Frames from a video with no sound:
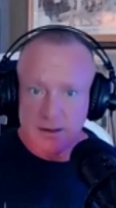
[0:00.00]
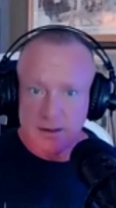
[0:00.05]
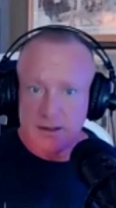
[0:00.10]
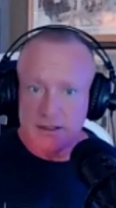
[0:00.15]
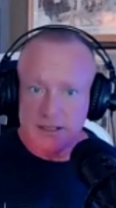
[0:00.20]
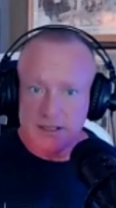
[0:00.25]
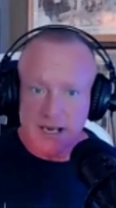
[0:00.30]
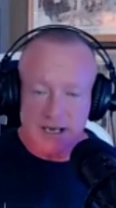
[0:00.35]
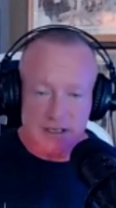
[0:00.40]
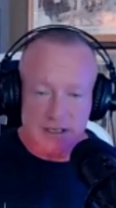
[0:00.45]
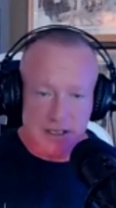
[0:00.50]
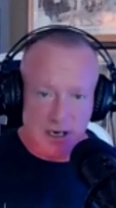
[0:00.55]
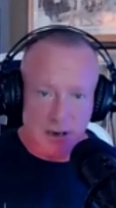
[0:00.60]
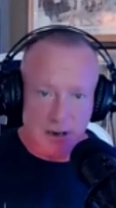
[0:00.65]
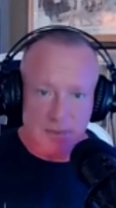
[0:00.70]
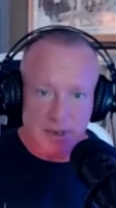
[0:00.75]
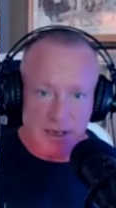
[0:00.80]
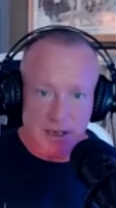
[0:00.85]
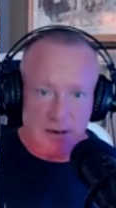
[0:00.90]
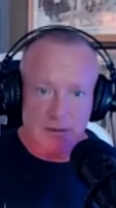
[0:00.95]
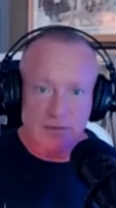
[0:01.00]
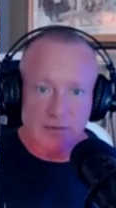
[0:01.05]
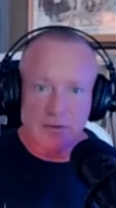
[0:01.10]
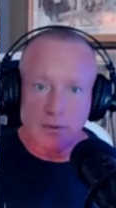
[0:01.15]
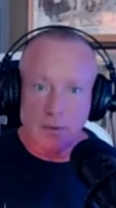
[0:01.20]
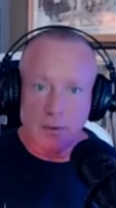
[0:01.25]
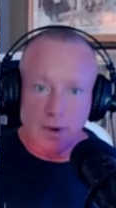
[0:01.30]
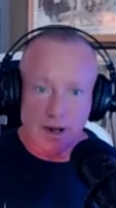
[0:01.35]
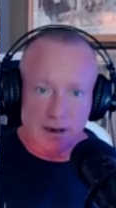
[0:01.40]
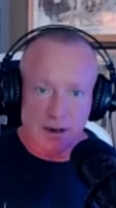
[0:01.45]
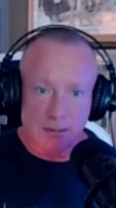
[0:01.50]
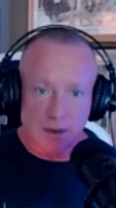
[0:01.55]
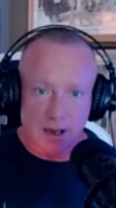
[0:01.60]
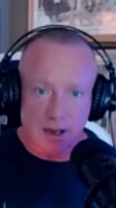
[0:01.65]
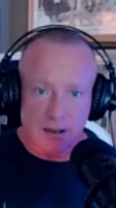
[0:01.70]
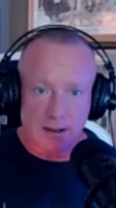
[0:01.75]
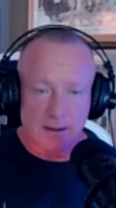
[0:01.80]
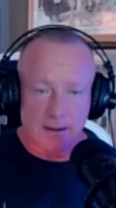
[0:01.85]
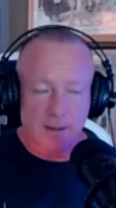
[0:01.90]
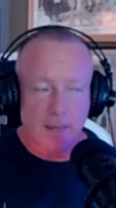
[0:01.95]
These guys come here from
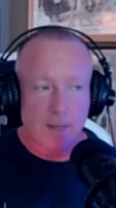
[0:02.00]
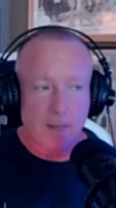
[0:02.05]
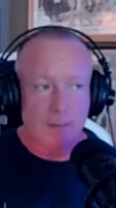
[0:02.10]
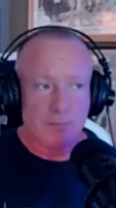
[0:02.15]
Guatemala,